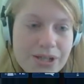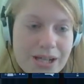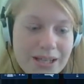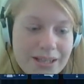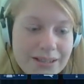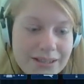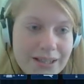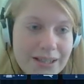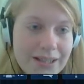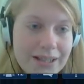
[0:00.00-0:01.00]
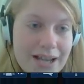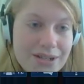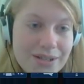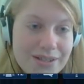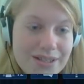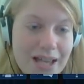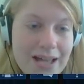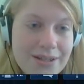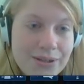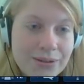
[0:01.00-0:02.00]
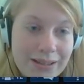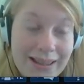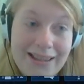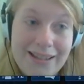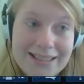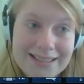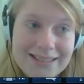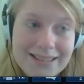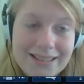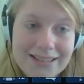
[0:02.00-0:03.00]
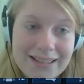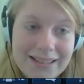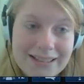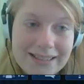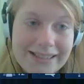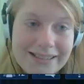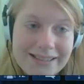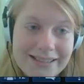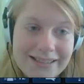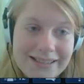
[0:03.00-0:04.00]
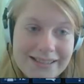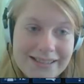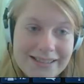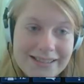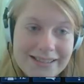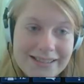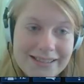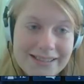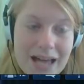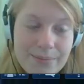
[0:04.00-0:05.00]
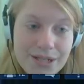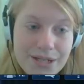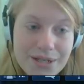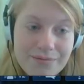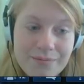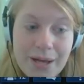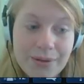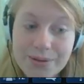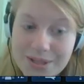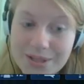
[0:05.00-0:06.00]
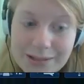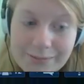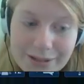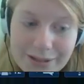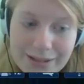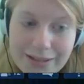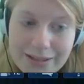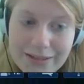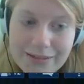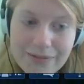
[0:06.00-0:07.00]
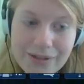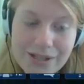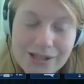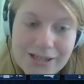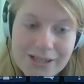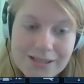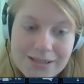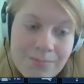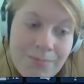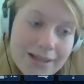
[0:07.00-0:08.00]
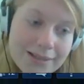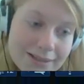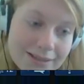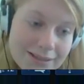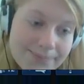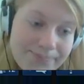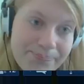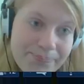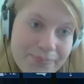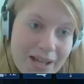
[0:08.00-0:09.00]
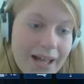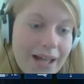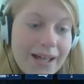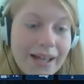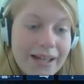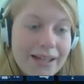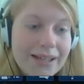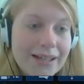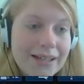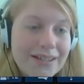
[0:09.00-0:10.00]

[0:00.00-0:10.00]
Damage taken, as you can see, I took less, like the least damage of my whole team, which is the best. I,